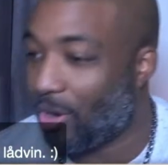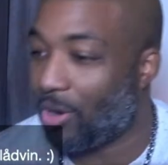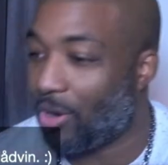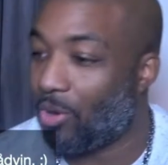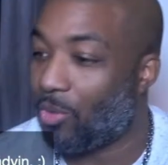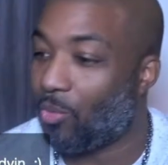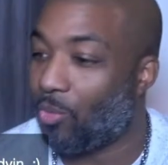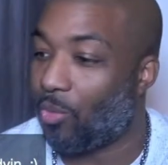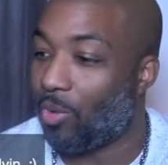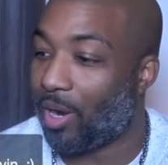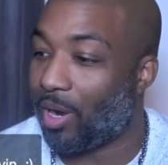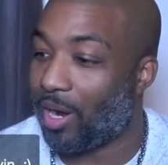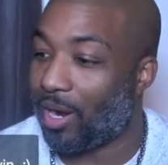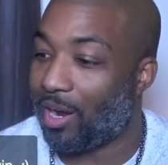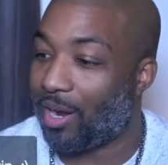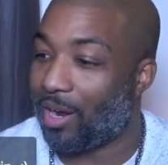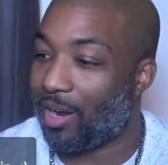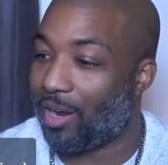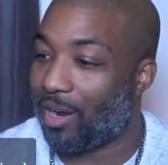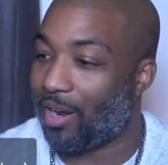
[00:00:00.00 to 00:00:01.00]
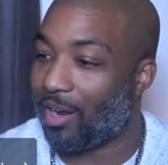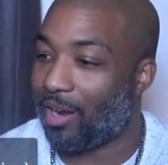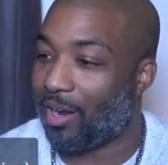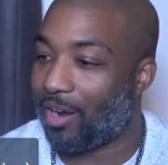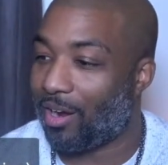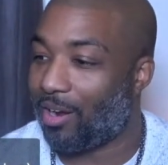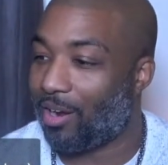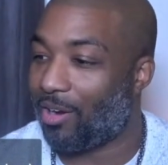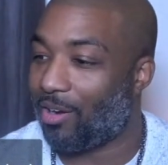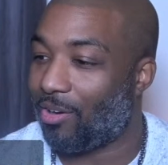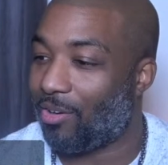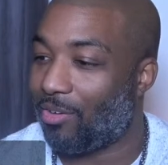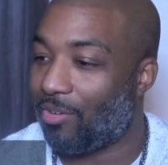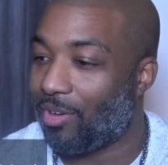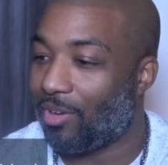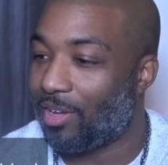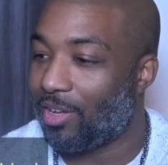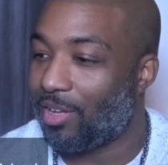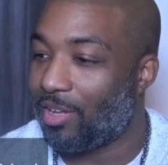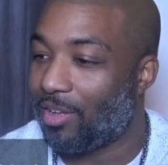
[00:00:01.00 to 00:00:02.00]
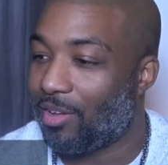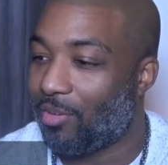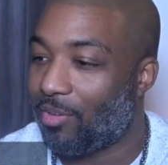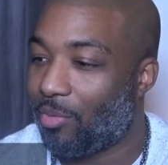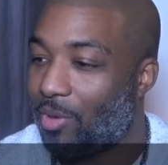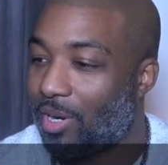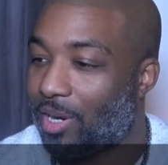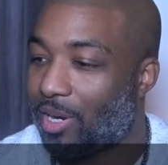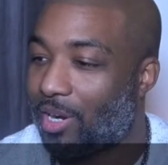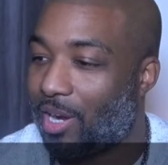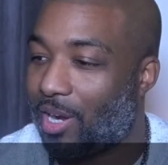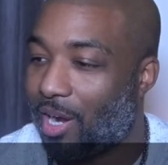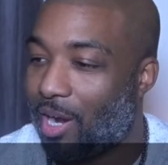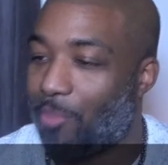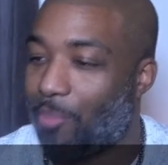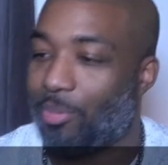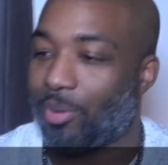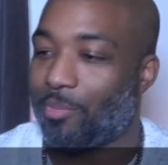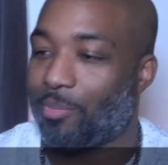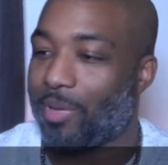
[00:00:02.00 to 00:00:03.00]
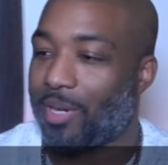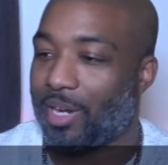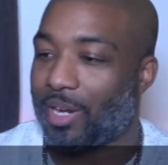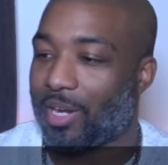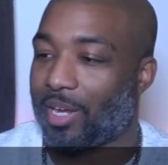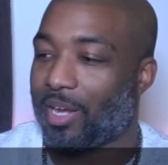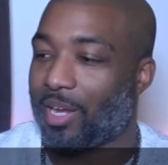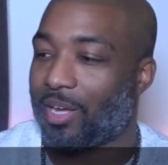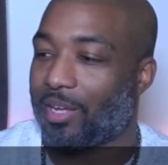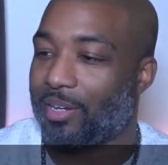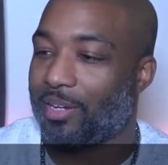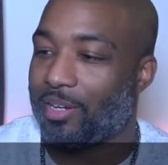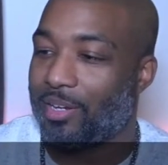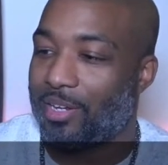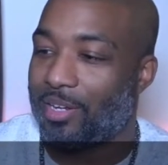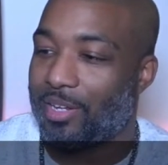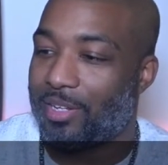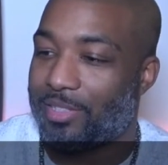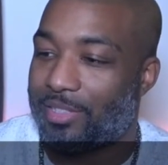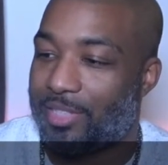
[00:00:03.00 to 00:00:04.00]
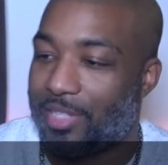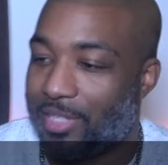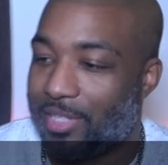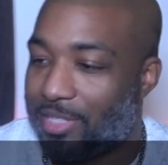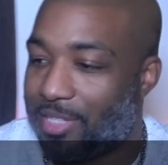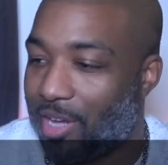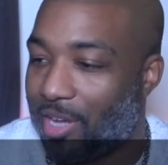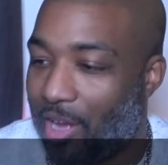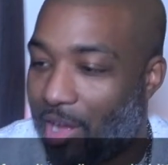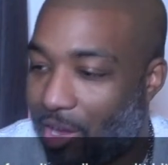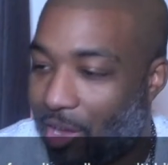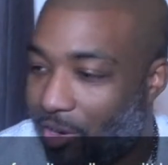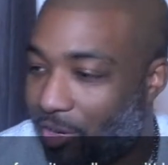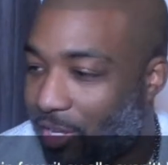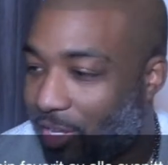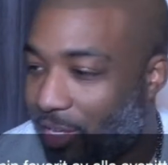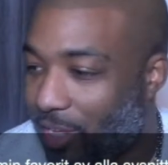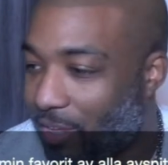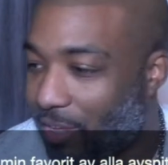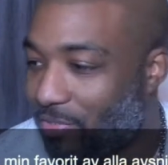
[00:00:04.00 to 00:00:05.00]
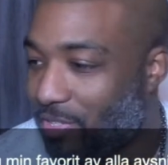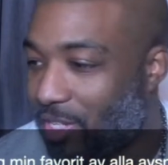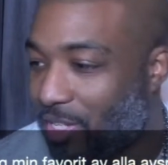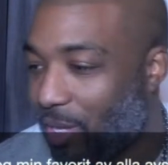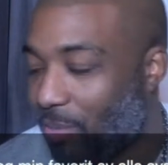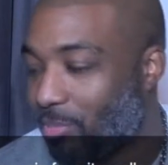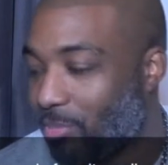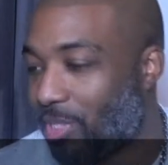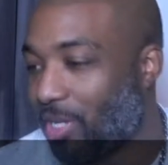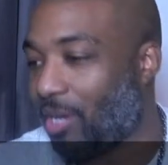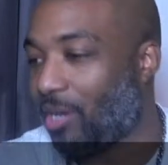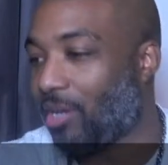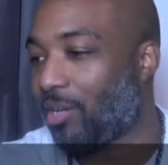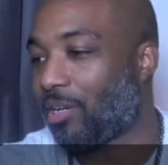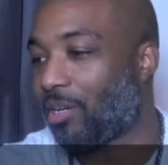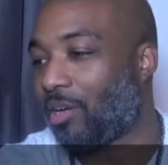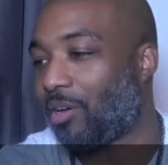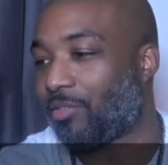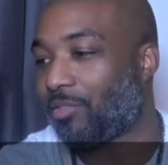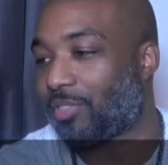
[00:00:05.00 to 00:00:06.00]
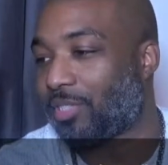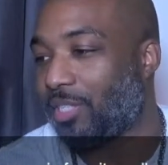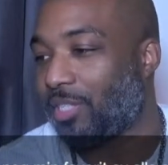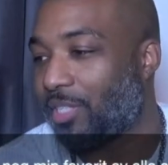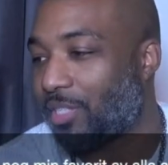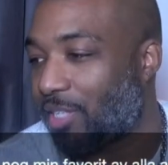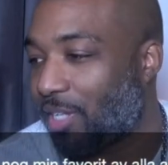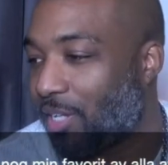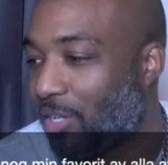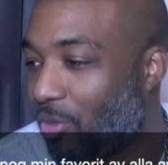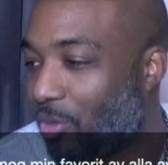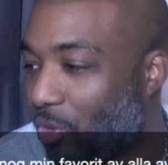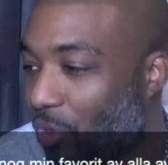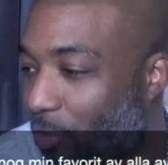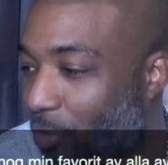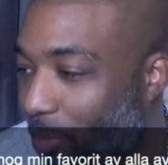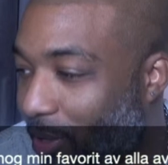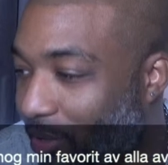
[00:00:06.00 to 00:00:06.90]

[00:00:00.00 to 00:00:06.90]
Oh, wow. What a compliment I got. Ditt arkivsamtal avsnitt är nog